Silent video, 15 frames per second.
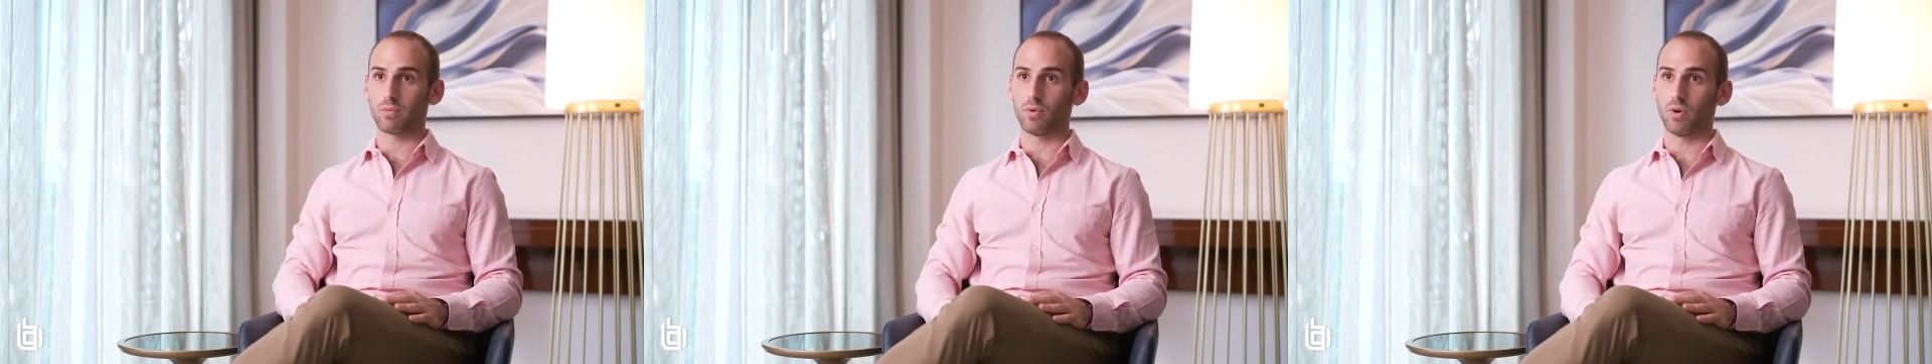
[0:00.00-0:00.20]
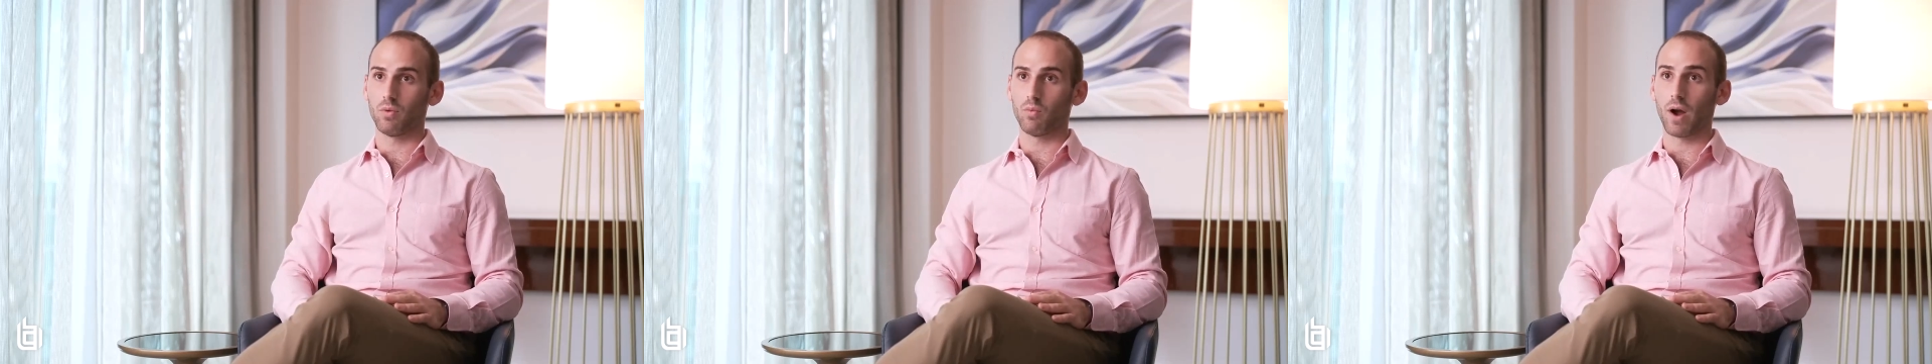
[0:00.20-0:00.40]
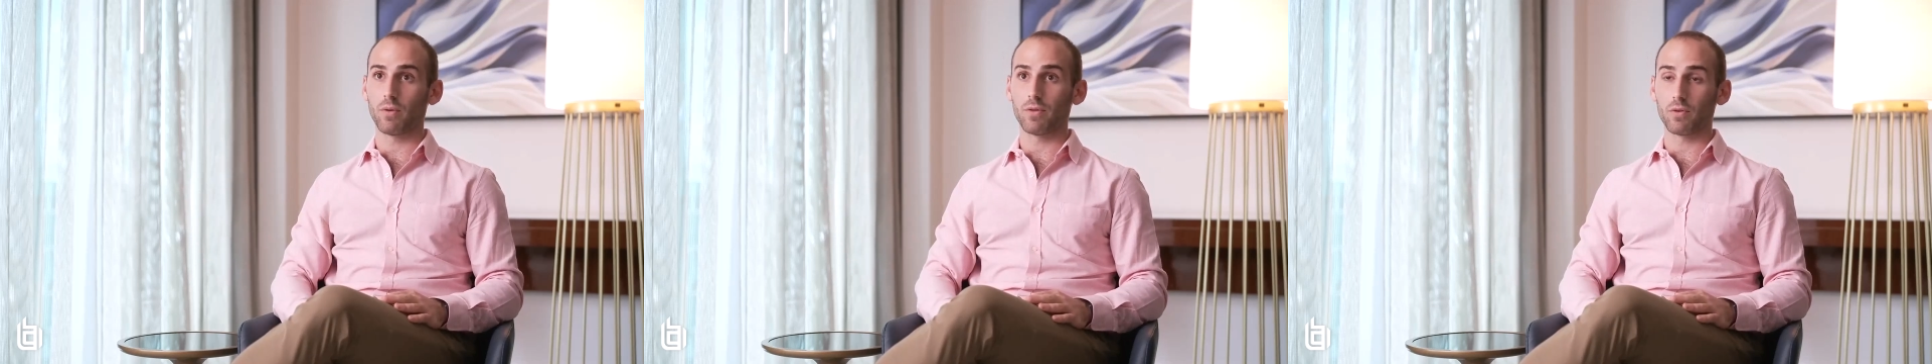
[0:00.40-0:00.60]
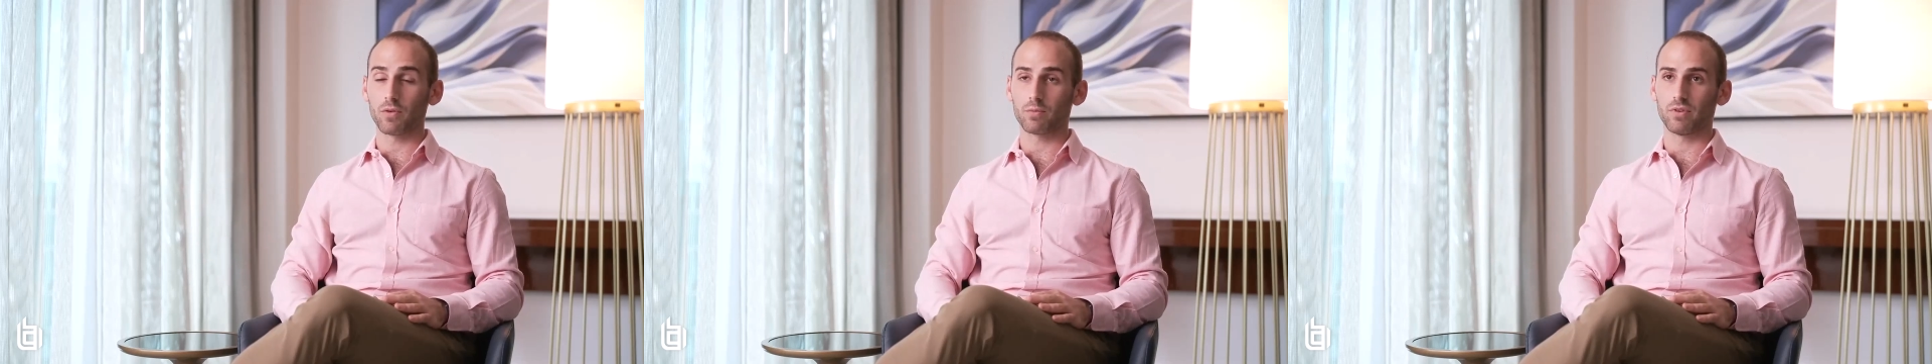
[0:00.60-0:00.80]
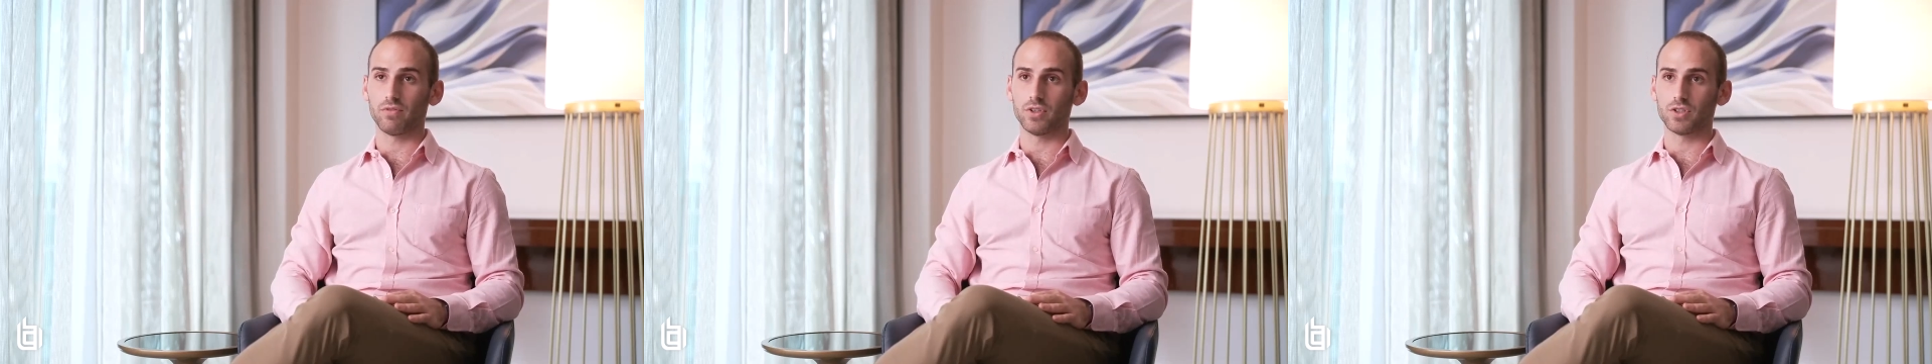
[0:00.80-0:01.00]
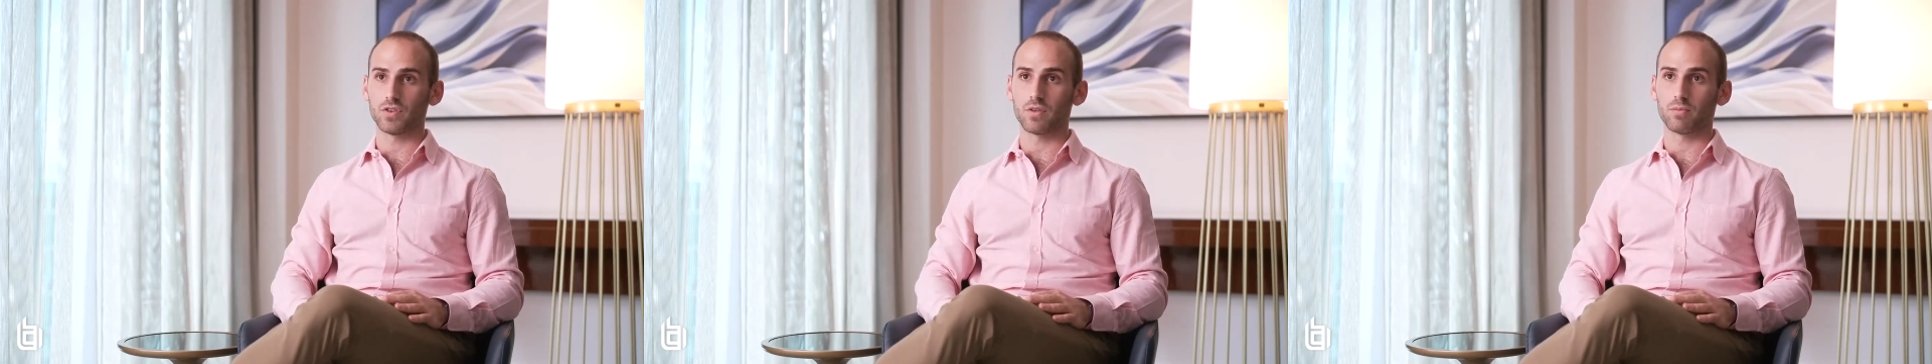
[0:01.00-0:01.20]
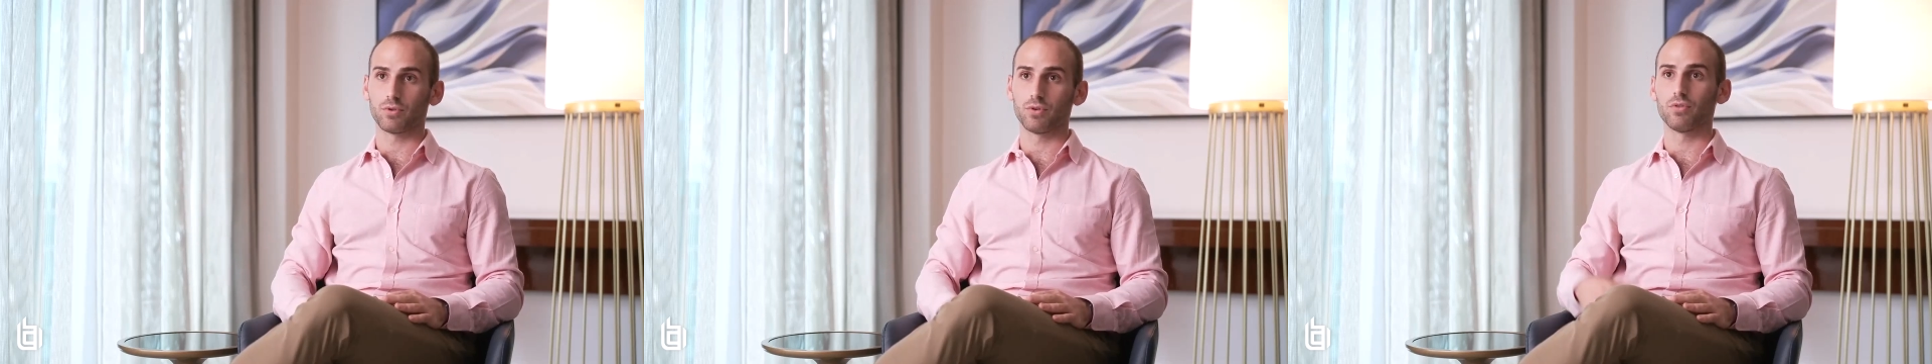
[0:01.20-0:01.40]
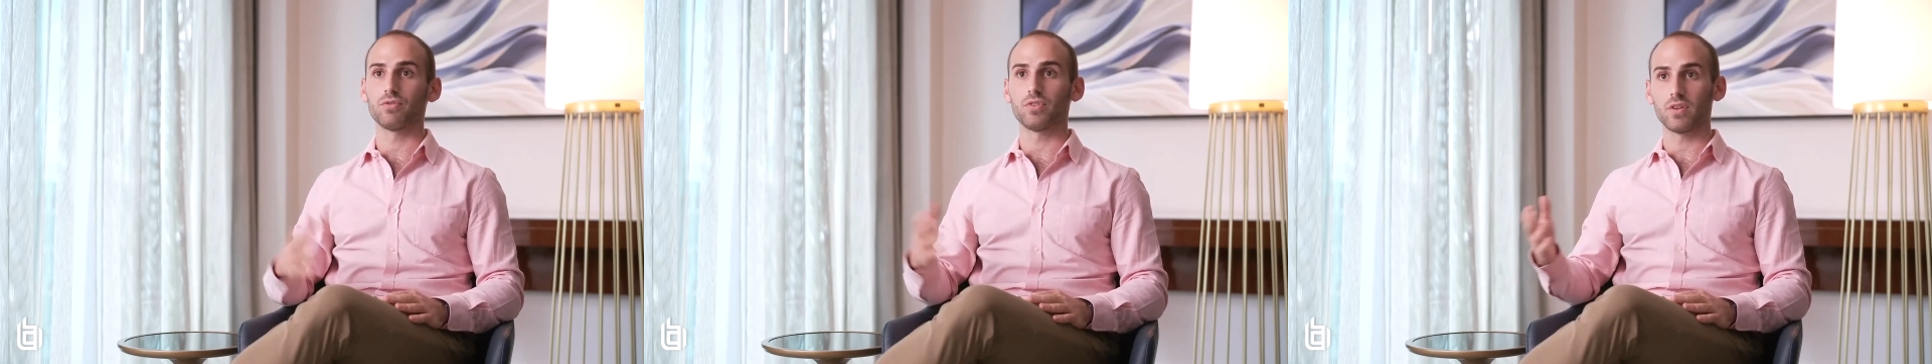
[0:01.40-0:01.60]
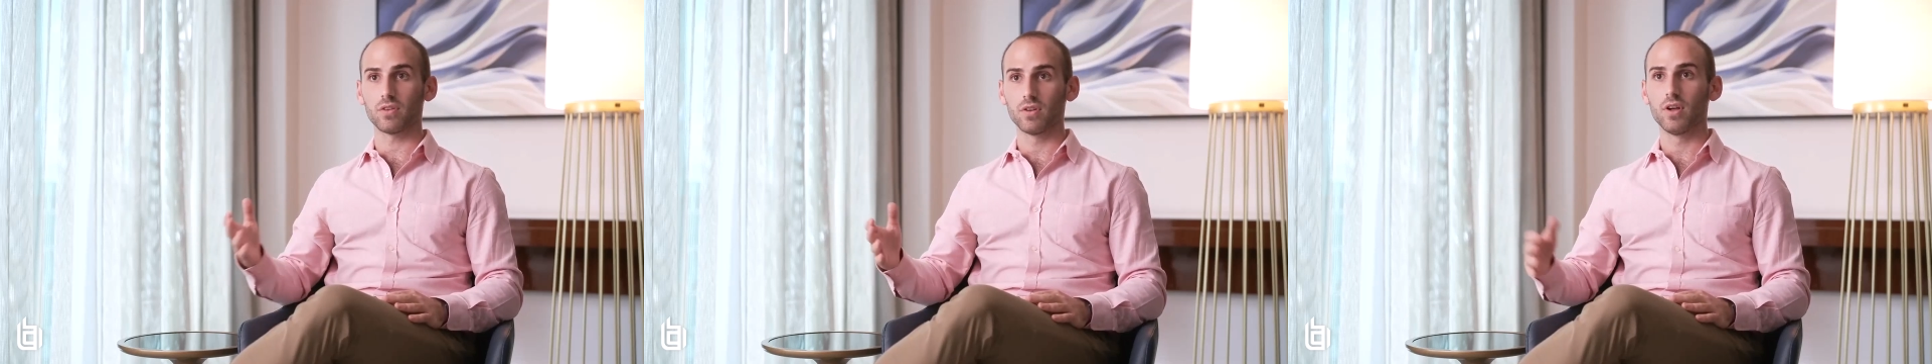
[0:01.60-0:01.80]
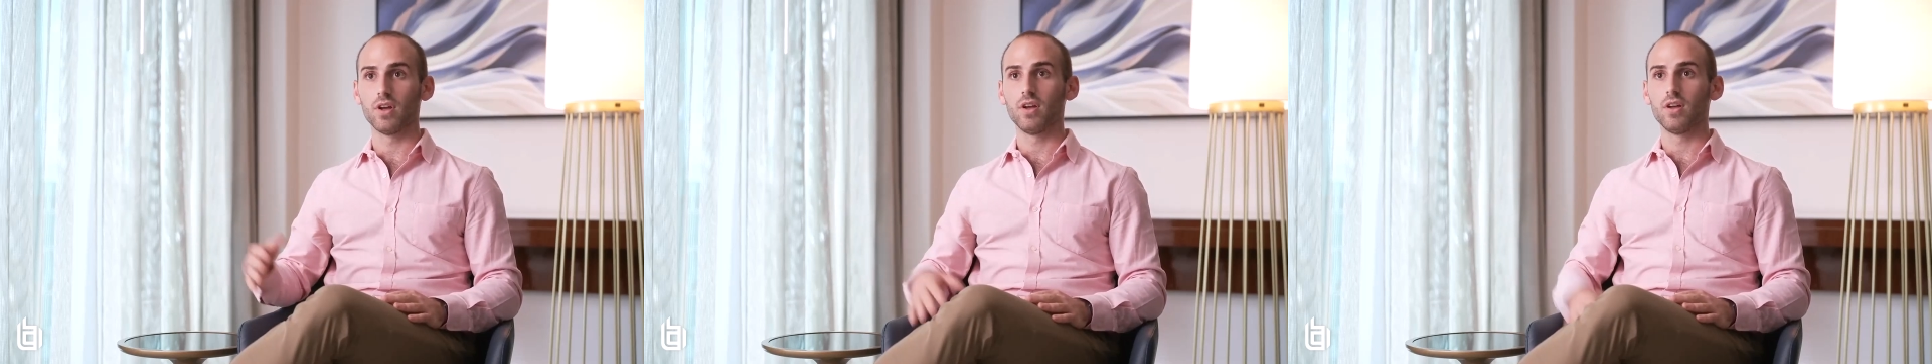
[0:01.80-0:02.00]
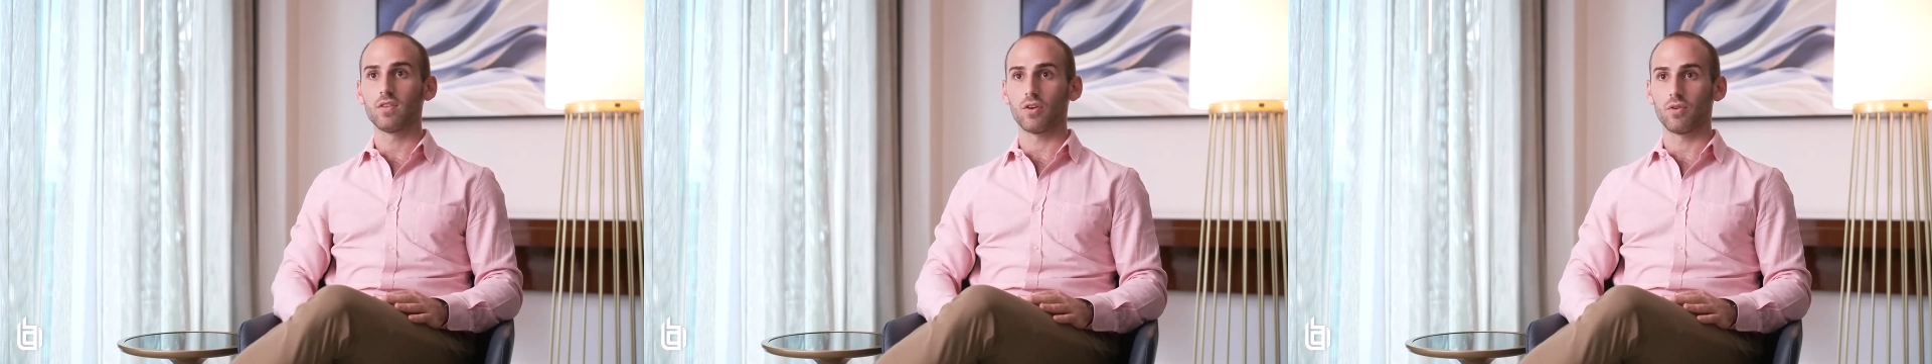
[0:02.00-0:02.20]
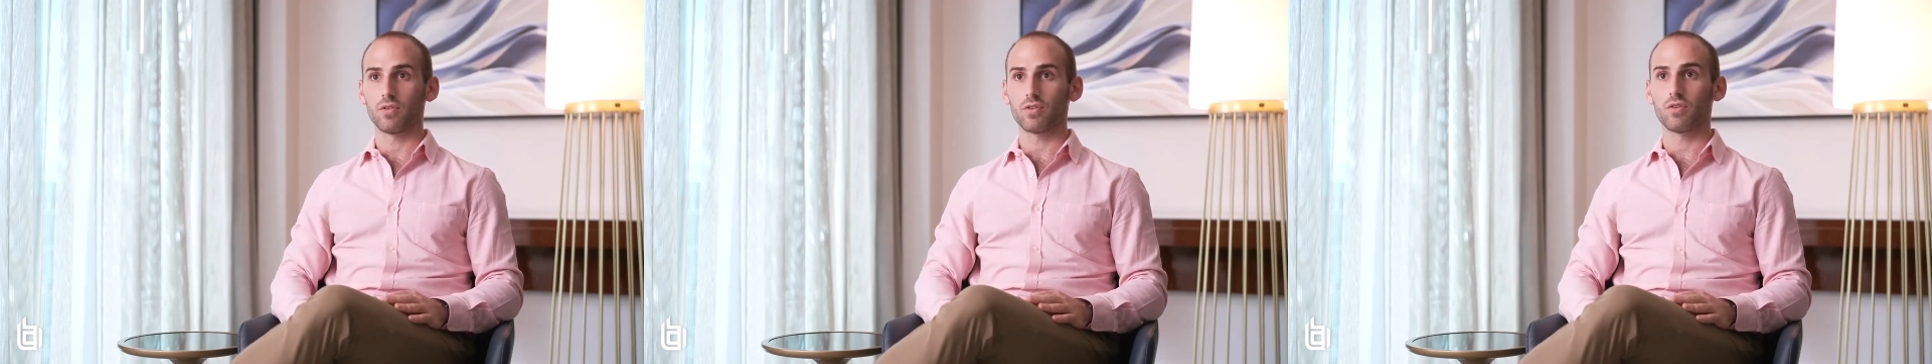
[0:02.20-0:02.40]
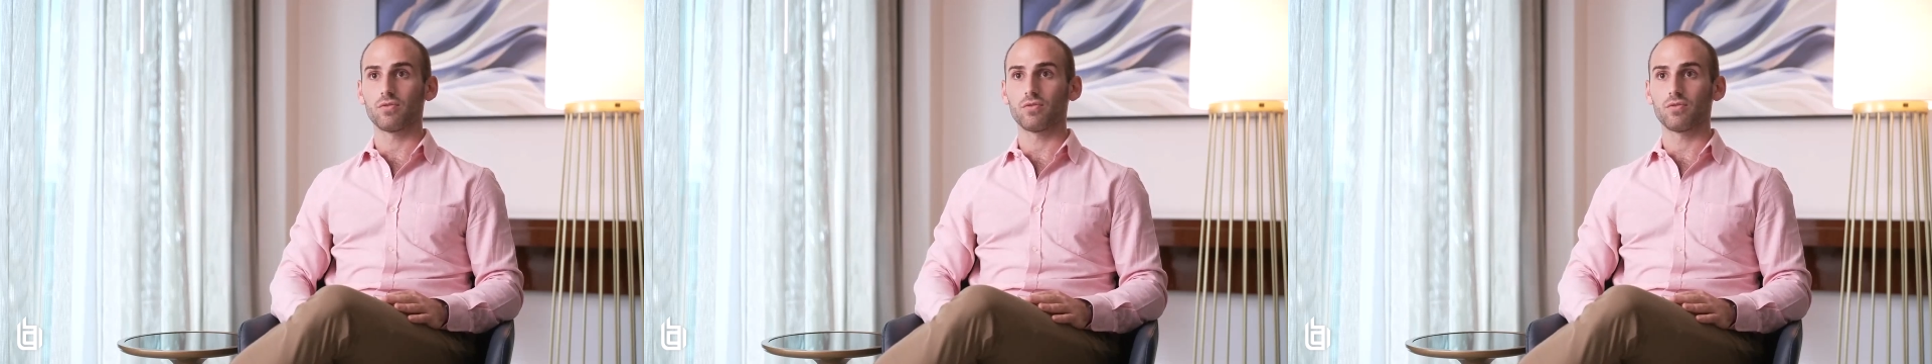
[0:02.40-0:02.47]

privileges approved, and so on and so